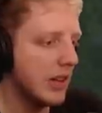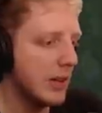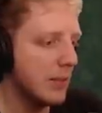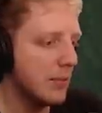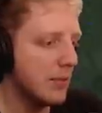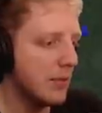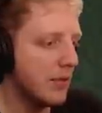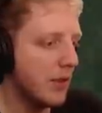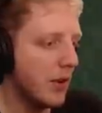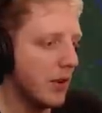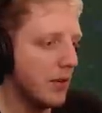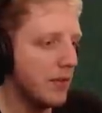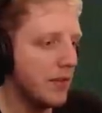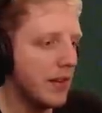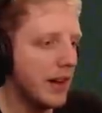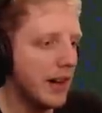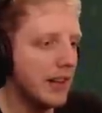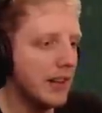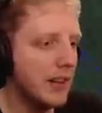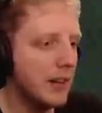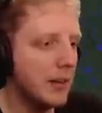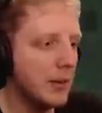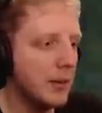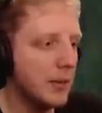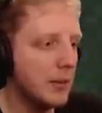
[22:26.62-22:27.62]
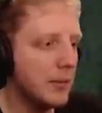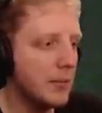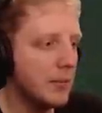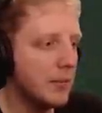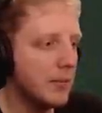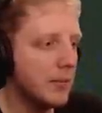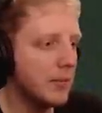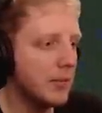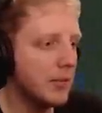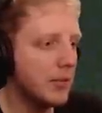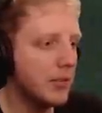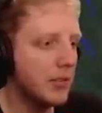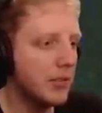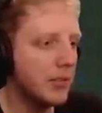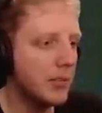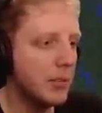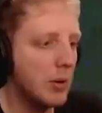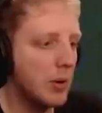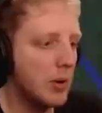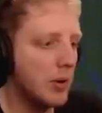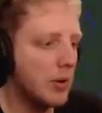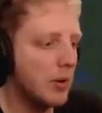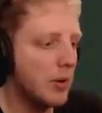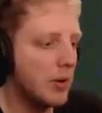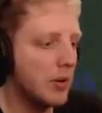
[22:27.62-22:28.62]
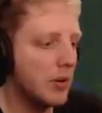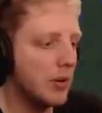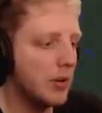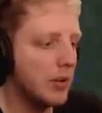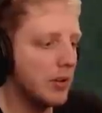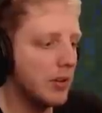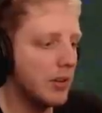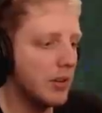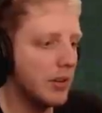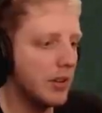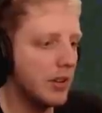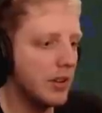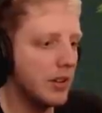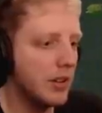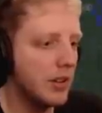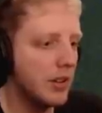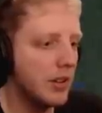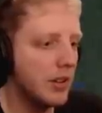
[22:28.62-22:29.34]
in before phantoms spawn.